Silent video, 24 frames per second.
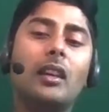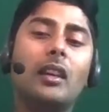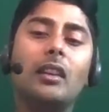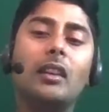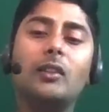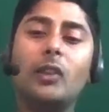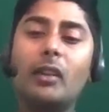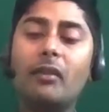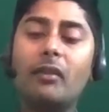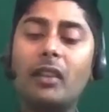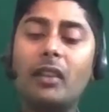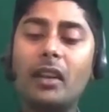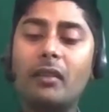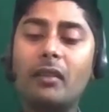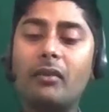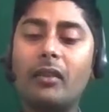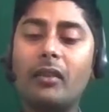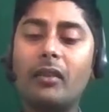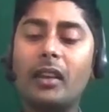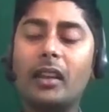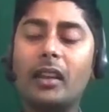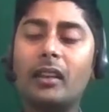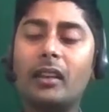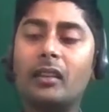So even if
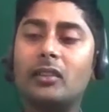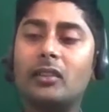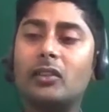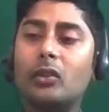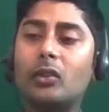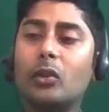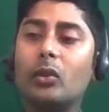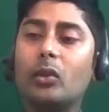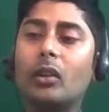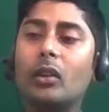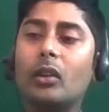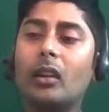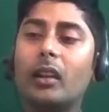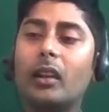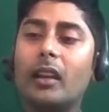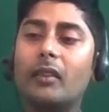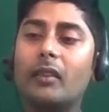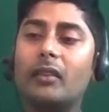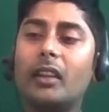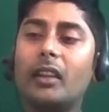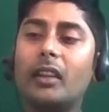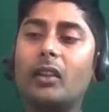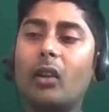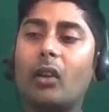in school,
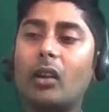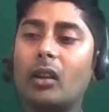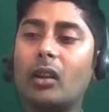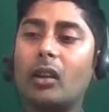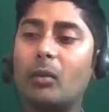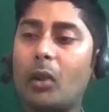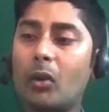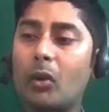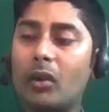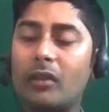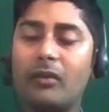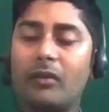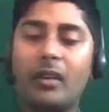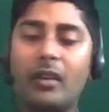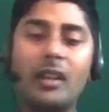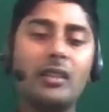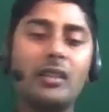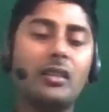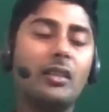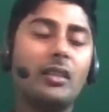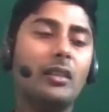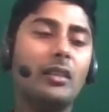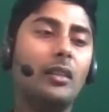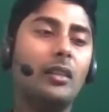if they talked about
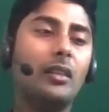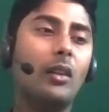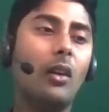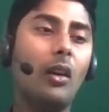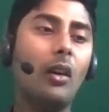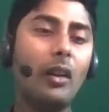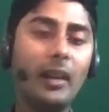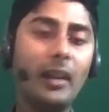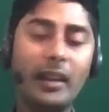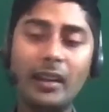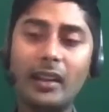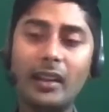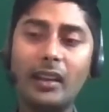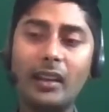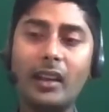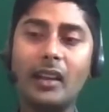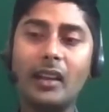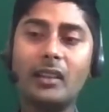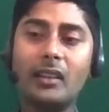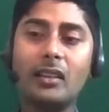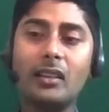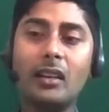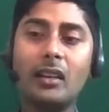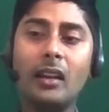differential or
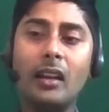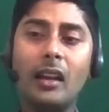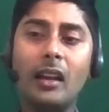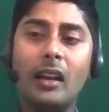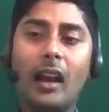integration,